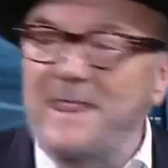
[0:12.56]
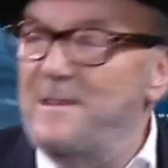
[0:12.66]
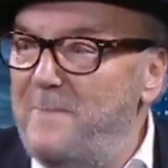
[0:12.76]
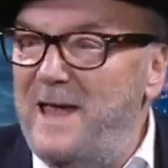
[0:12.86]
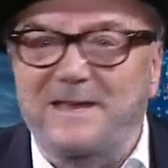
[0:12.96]

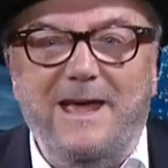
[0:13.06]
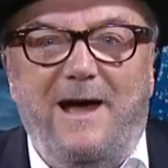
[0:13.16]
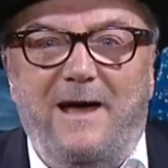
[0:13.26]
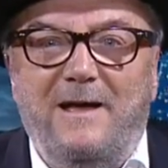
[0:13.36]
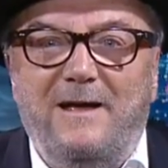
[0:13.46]
In the
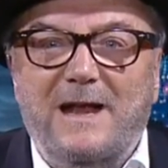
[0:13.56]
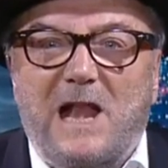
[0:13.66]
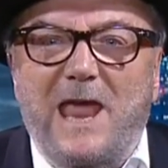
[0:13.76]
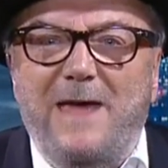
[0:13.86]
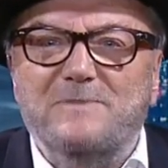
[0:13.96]
media,
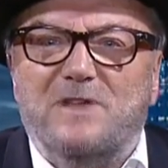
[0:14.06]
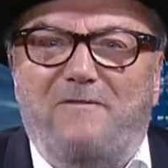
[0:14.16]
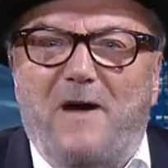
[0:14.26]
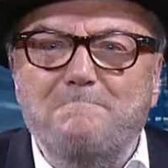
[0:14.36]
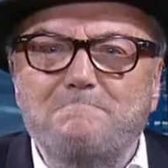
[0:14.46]
claims
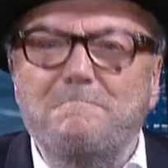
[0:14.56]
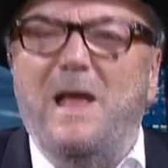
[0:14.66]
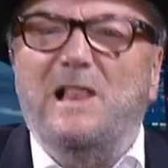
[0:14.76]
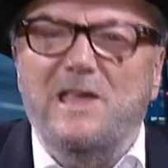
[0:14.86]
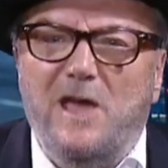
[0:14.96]
of a
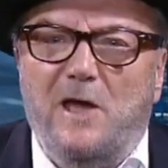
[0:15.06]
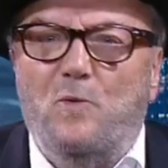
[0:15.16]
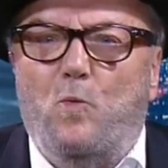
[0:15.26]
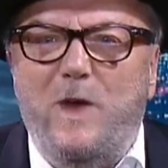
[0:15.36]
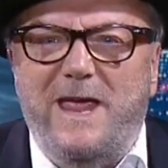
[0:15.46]

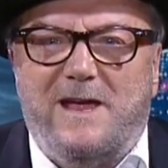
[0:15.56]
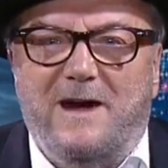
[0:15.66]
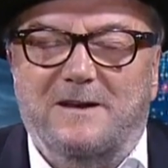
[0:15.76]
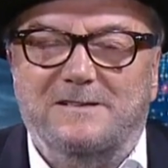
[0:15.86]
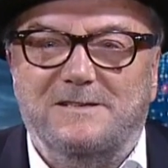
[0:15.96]
million
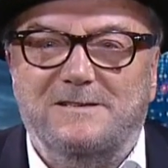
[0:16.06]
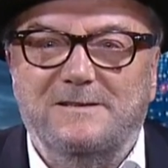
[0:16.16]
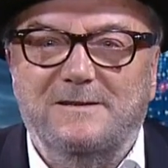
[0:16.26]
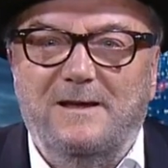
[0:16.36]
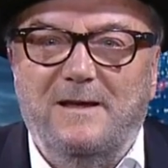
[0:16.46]
Uyghurs